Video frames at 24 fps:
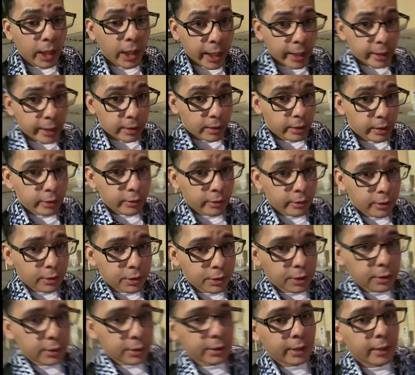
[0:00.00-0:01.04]
I literally
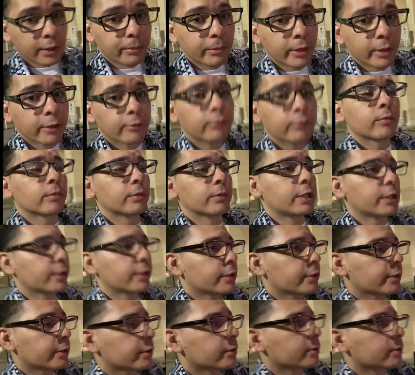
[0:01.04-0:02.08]
just came back from
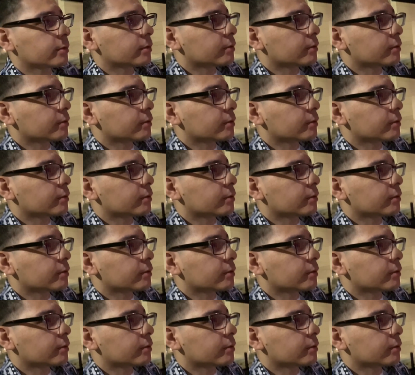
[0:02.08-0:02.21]
dinner